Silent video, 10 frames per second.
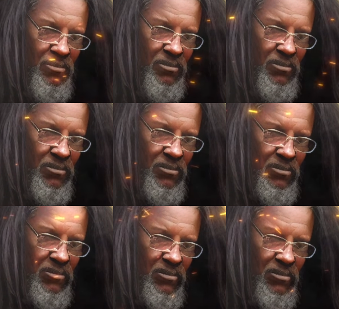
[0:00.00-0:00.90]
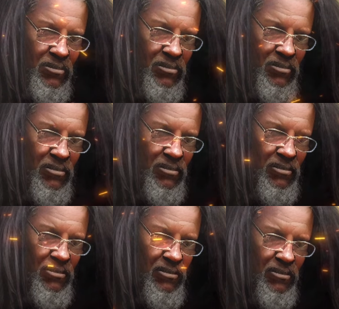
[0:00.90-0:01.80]
My name is Mr.
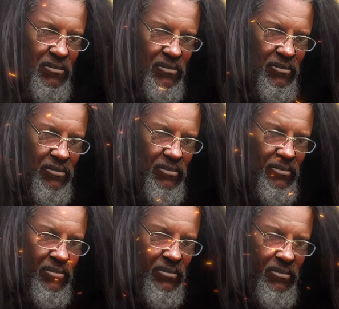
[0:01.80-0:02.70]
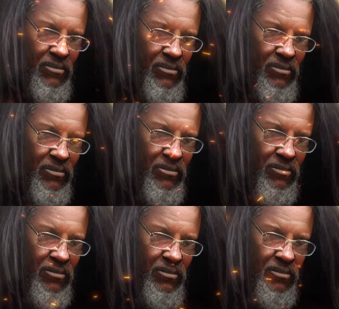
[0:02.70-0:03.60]
Robert Kelly, senior manager
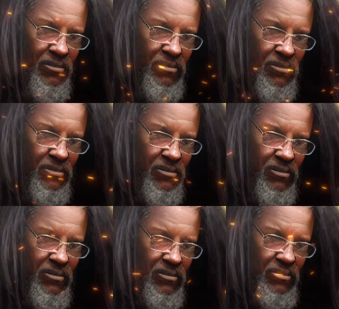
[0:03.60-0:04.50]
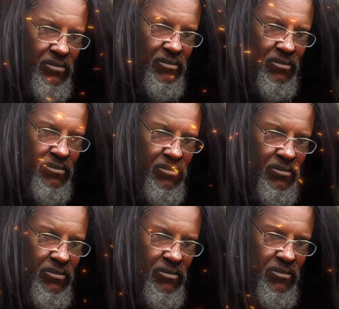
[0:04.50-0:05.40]
here with the Publishers
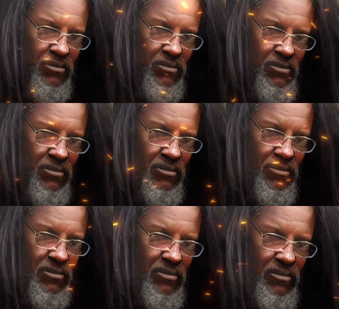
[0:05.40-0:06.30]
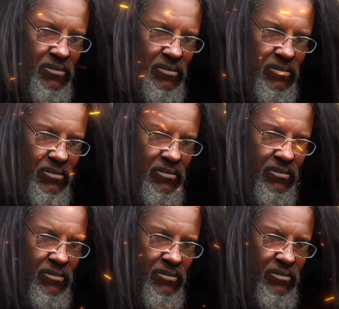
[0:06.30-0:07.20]
Clearinghouse Claims Department,
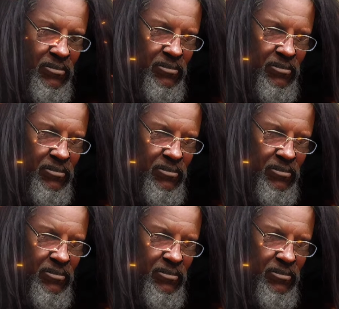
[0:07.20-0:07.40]
also